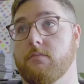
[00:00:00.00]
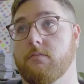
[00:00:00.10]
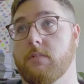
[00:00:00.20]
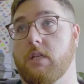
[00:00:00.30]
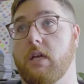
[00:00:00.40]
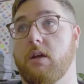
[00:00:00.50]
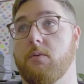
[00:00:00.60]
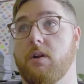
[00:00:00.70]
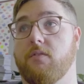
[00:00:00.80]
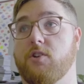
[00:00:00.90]
They get
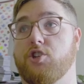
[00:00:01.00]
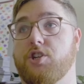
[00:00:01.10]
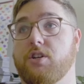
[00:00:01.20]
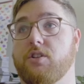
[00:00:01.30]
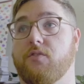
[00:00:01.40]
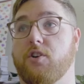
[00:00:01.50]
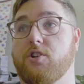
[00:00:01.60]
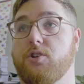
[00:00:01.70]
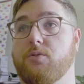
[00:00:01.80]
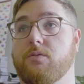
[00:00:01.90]
rid of a Shield of
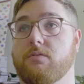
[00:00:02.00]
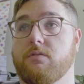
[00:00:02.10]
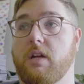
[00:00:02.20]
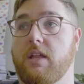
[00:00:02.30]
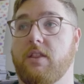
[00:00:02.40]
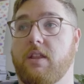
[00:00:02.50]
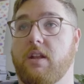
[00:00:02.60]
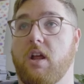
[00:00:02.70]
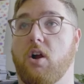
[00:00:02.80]
Virtue, and then our